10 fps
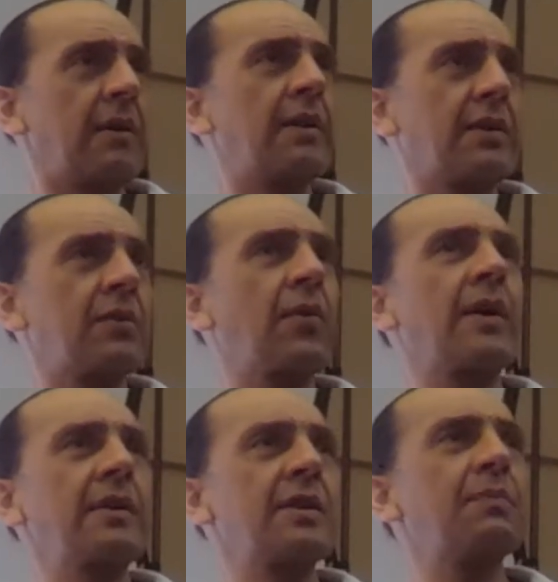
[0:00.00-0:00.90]

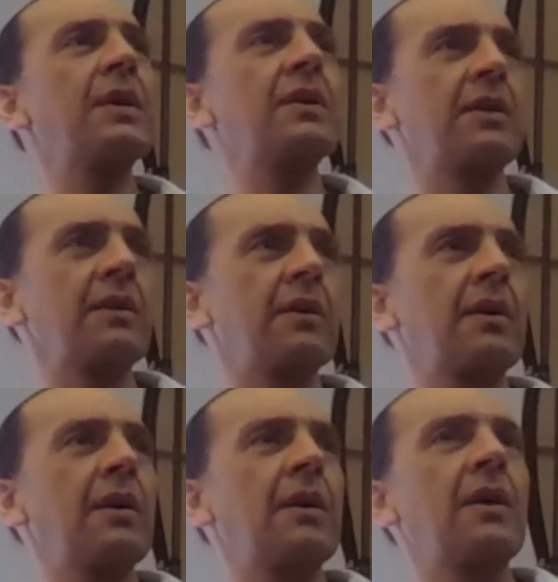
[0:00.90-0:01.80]
historically speaking.
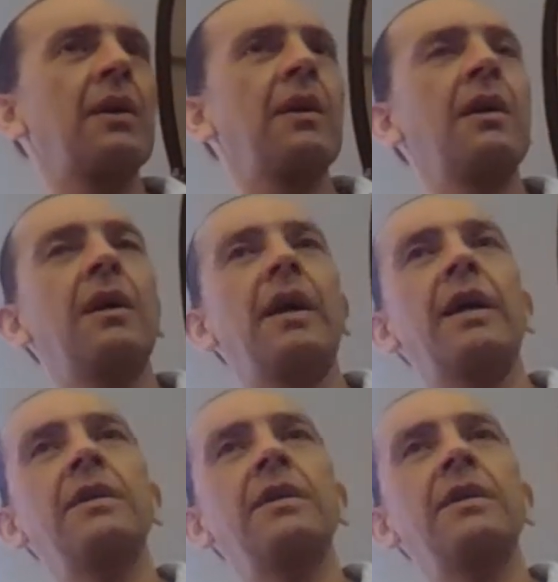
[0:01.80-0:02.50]
And